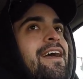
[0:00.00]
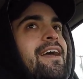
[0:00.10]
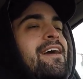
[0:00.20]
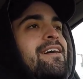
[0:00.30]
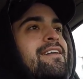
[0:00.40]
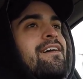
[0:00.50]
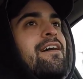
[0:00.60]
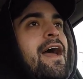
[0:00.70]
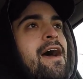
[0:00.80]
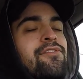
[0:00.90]
And
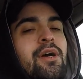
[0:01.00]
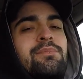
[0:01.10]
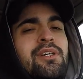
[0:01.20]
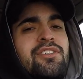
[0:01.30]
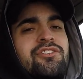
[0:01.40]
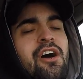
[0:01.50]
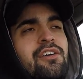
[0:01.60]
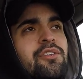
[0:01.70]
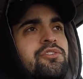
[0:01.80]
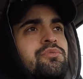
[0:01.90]
after I'm done
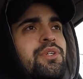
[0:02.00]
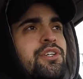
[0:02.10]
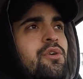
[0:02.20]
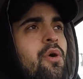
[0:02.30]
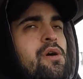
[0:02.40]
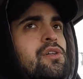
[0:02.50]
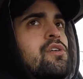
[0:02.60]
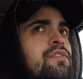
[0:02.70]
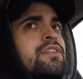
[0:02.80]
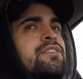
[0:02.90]
installing those rear
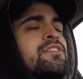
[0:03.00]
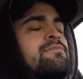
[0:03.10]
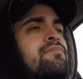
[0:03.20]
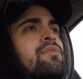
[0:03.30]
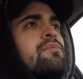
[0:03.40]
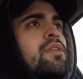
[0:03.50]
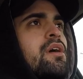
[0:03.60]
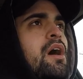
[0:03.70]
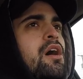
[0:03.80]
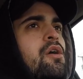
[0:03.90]
coilovers,
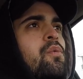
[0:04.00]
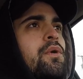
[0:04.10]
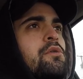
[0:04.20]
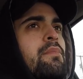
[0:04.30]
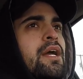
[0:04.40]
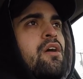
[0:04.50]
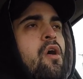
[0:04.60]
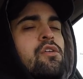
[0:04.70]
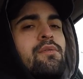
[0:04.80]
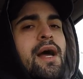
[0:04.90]
we'll make
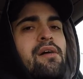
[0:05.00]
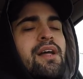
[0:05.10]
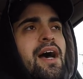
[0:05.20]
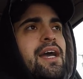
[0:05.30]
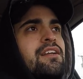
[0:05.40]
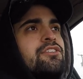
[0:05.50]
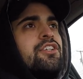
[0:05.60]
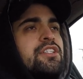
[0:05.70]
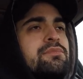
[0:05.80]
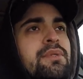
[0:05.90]
all around height
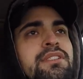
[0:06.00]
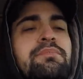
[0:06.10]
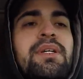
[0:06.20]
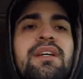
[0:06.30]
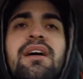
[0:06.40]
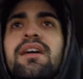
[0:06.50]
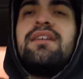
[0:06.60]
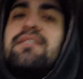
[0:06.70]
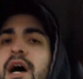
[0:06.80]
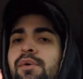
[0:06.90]
adjustments
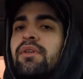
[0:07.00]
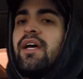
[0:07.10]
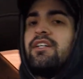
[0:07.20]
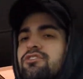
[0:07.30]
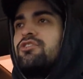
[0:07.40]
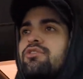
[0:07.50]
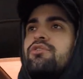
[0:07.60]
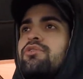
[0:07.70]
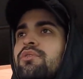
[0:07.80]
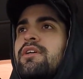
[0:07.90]
because I would like
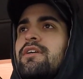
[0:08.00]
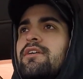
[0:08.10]
to